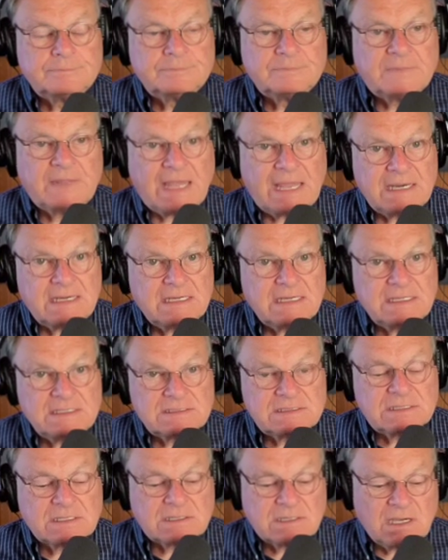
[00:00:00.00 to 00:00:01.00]
That
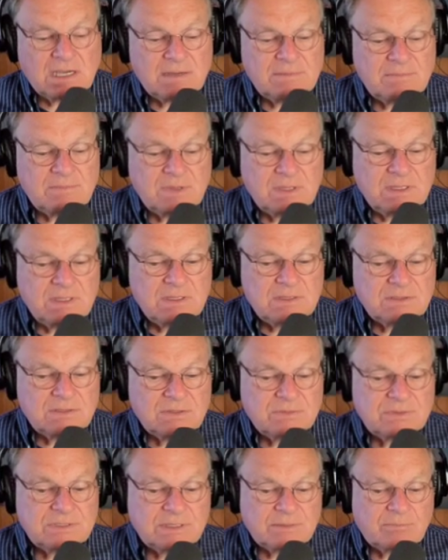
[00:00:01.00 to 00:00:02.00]
needs to come
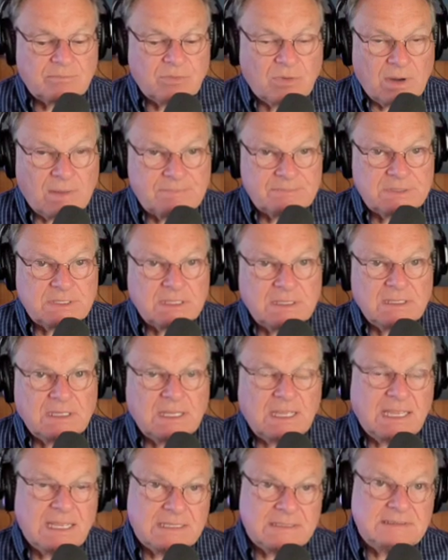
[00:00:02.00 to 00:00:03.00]
to an abrupt
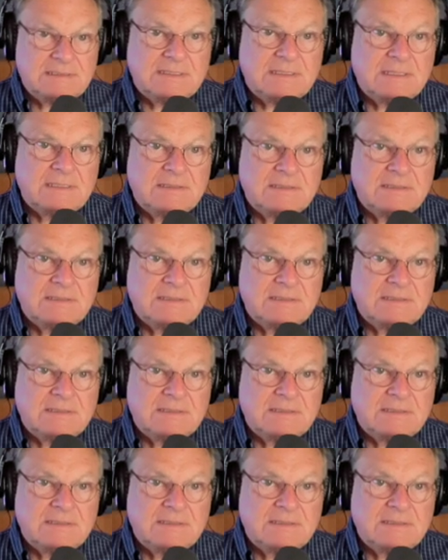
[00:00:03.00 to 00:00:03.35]
end.